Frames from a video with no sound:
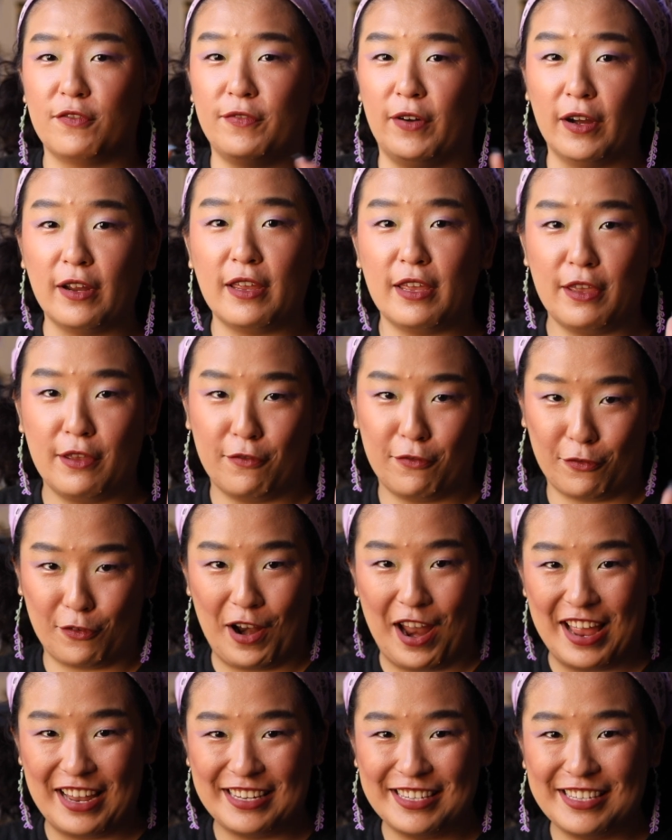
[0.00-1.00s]
Funky
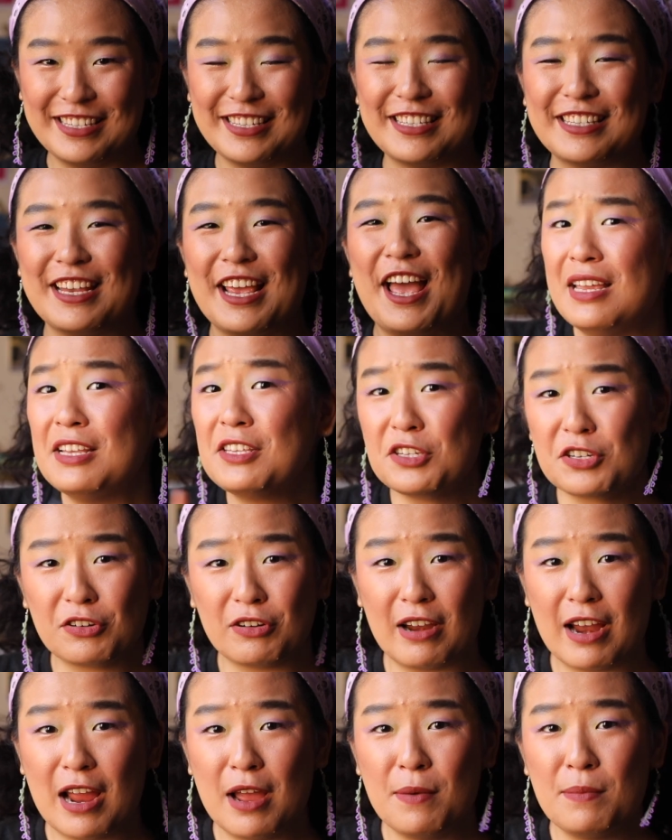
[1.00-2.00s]
Friends
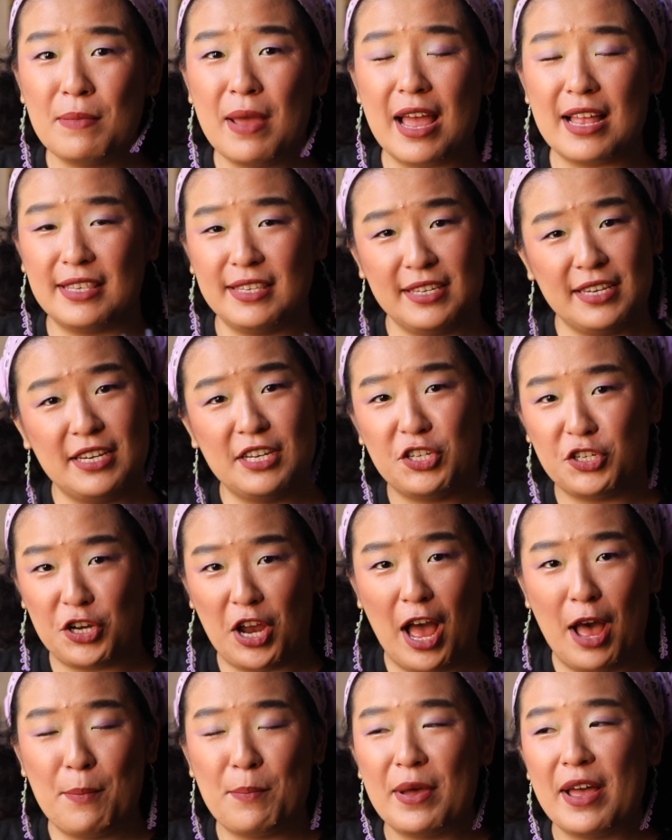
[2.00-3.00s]
Instagram Etsy
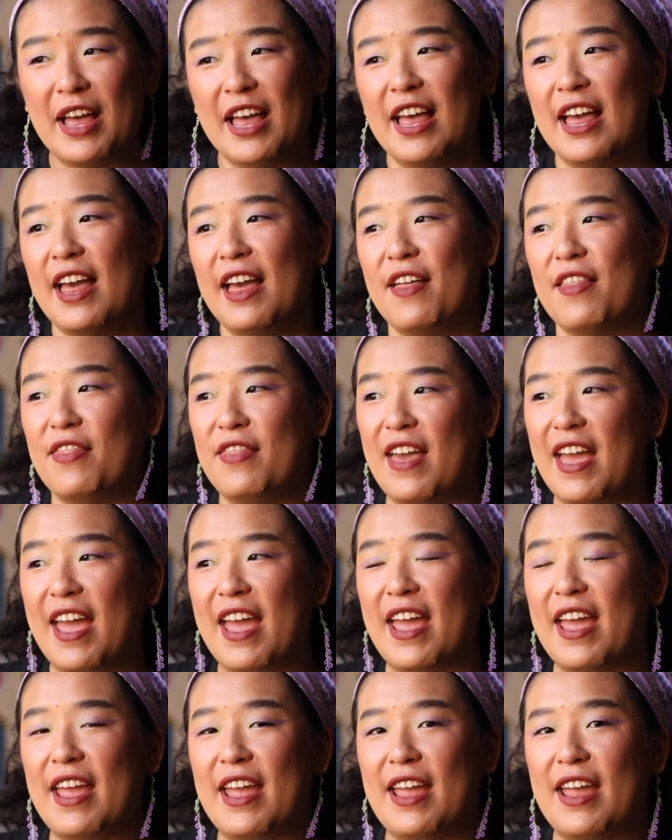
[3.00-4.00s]
shop.
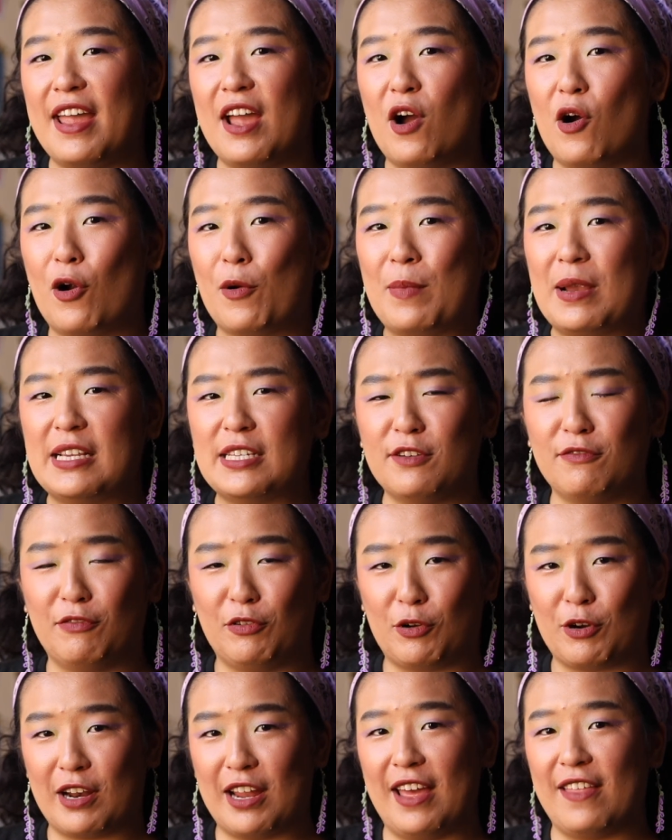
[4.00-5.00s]
They are based in
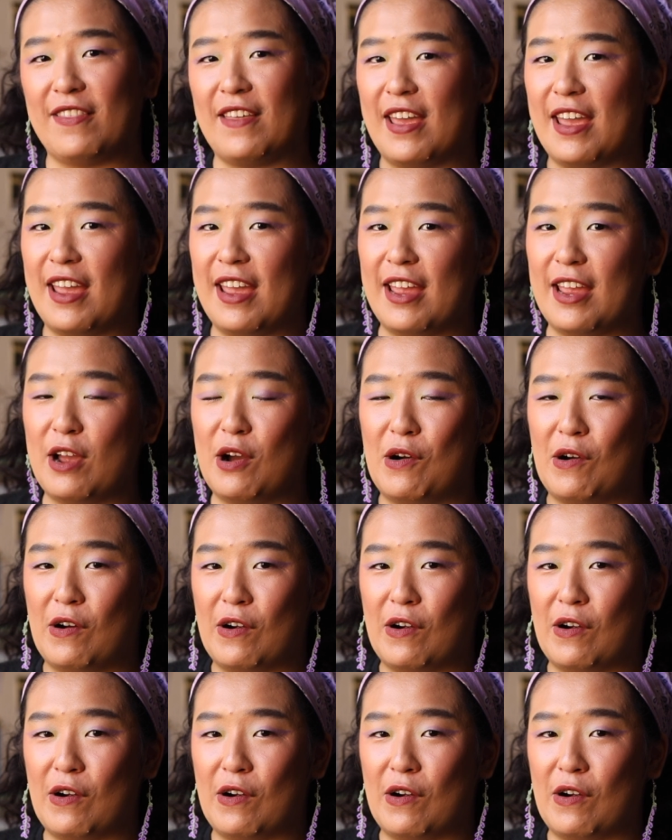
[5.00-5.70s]
Florida, and they